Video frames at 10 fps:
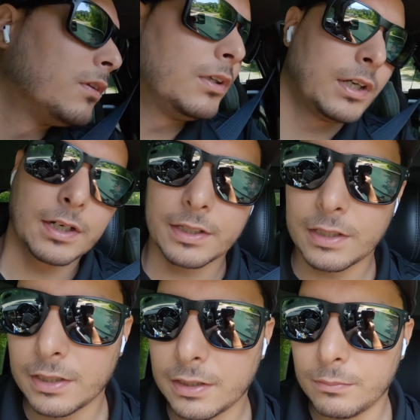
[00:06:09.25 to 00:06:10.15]
You gotta
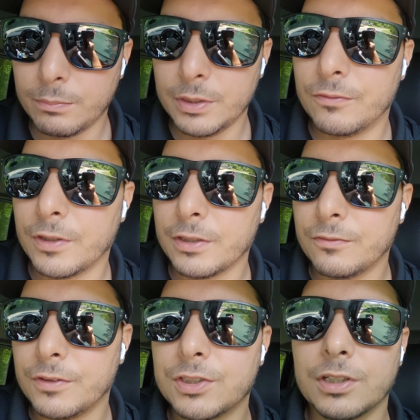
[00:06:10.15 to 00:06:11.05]
be very
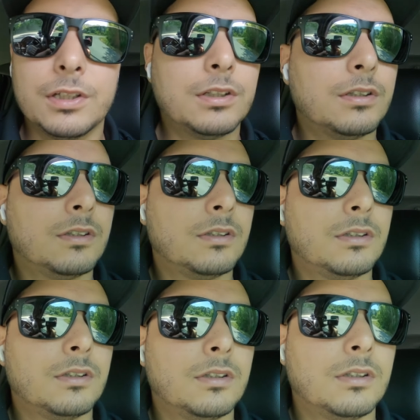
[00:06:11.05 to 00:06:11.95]
vigilant
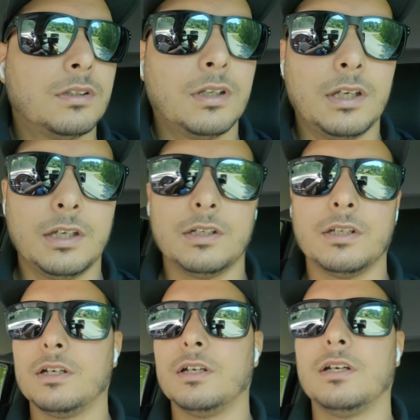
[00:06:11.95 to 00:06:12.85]
in
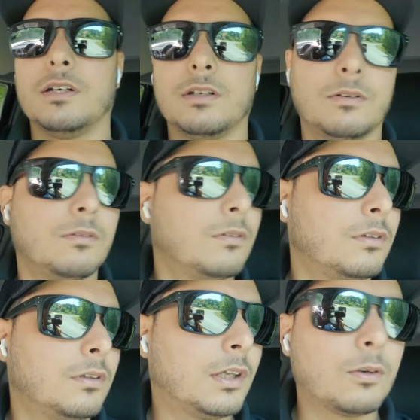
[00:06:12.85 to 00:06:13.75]

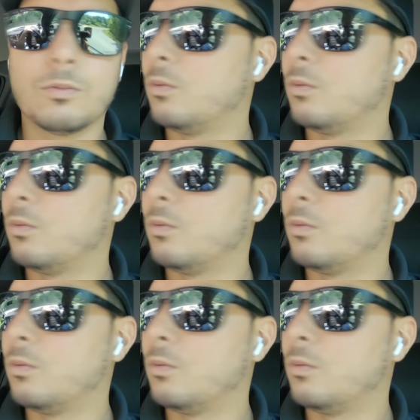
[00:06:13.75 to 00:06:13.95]
like